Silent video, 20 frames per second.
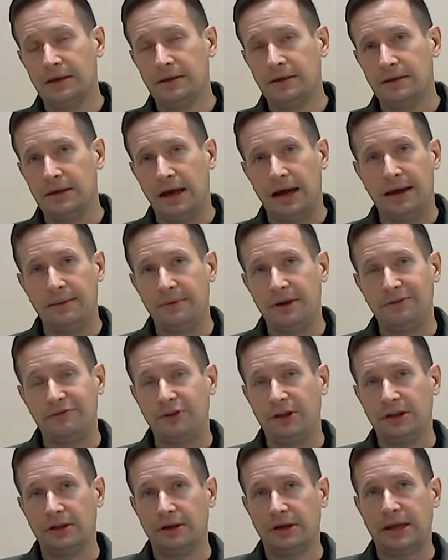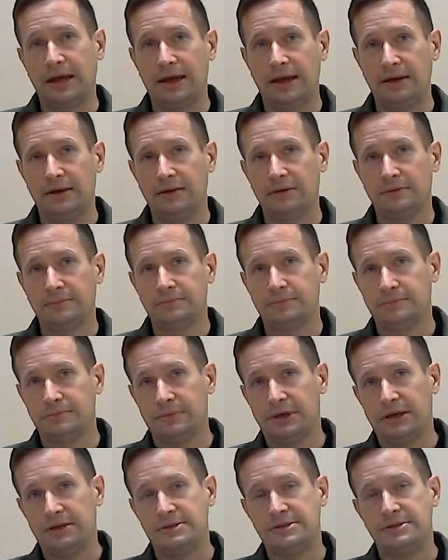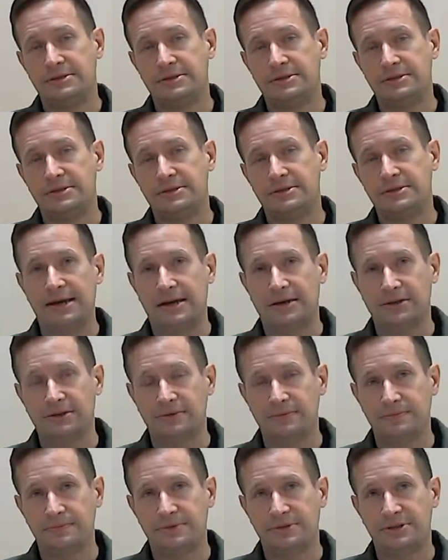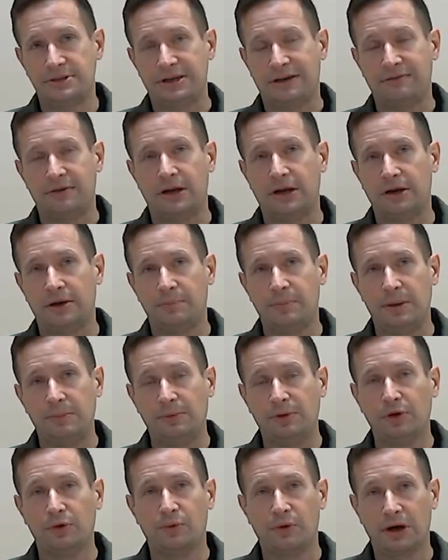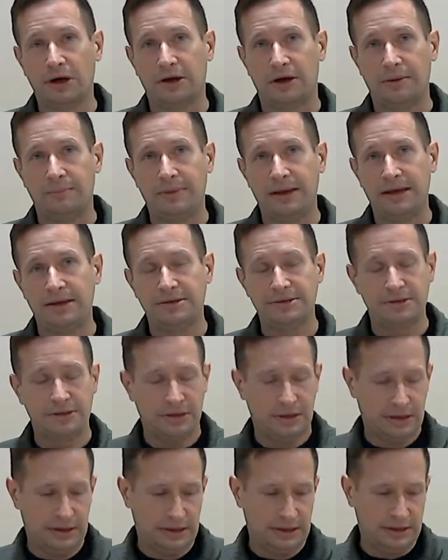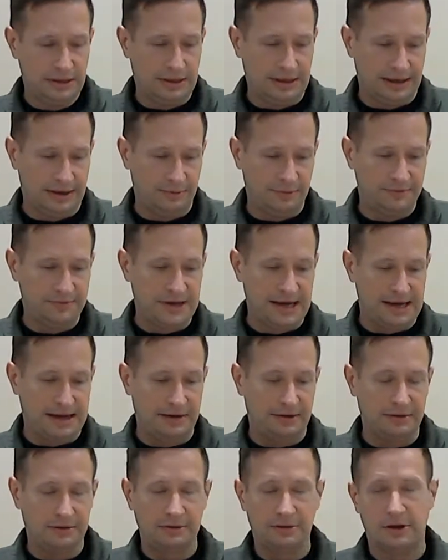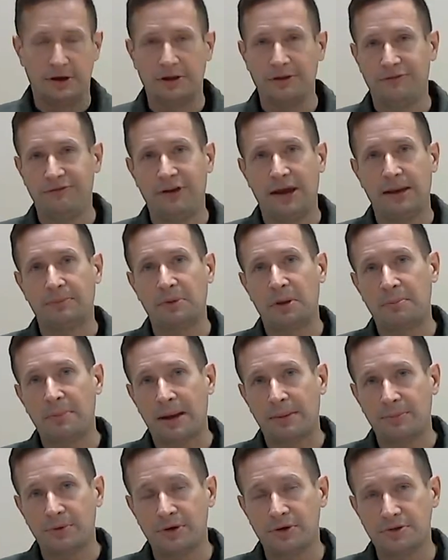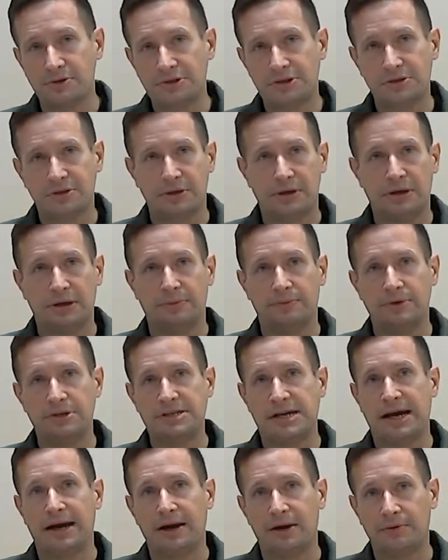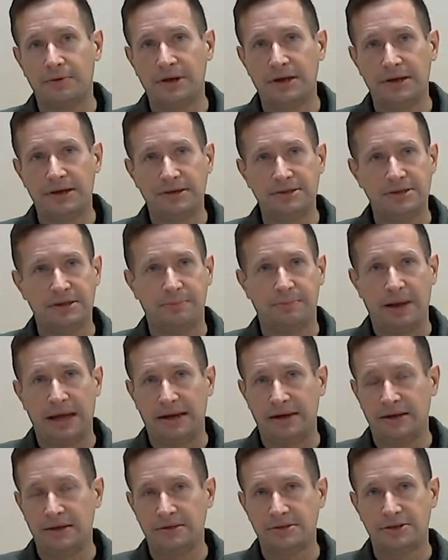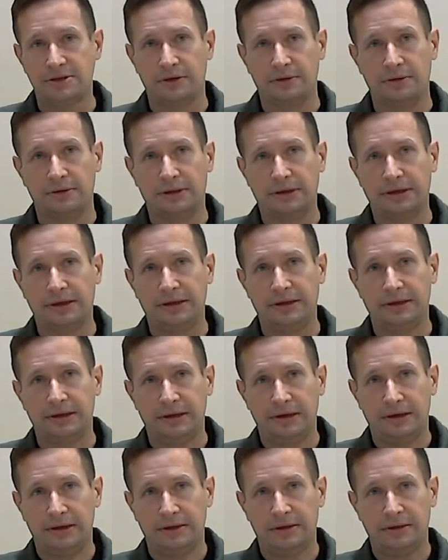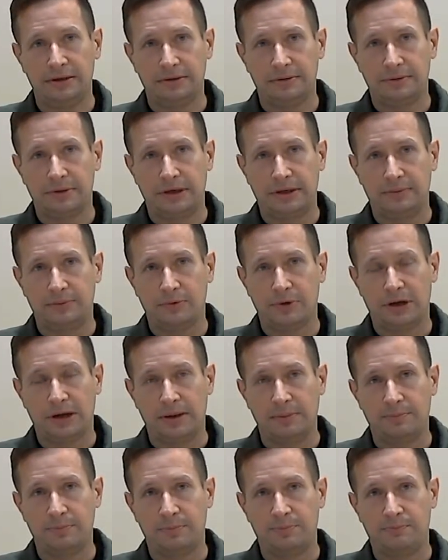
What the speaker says: Yeah, if you look at 10,700 people who work on base, we've got all the family members, retirees, dependents. Certainly, we're going to